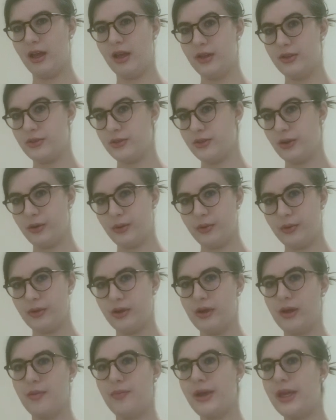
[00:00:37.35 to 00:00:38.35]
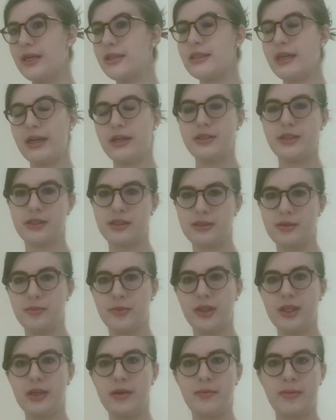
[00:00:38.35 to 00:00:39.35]
So, because I had just
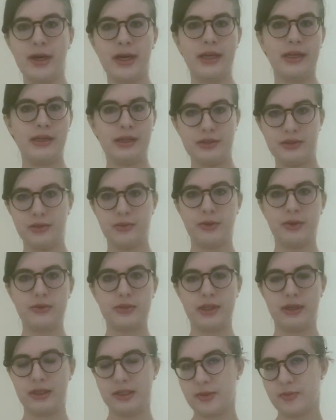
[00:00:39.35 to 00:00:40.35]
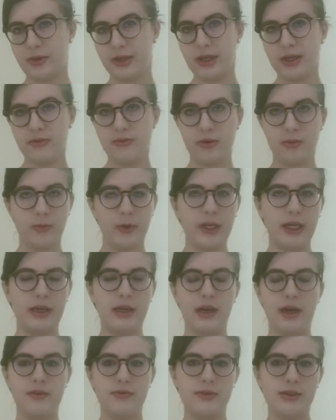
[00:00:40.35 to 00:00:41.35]
completed my Nessa Rose cosplay from Wicked,
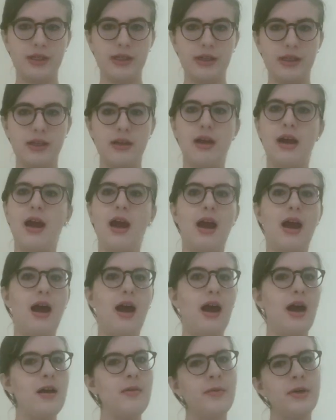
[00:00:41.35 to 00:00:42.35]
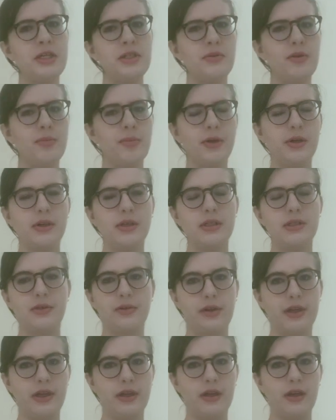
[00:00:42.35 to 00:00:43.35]
I figured I might as well put her into
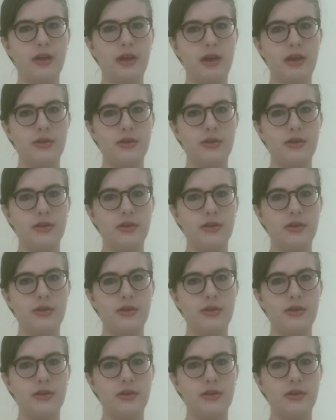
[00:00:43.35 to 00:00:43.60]
it.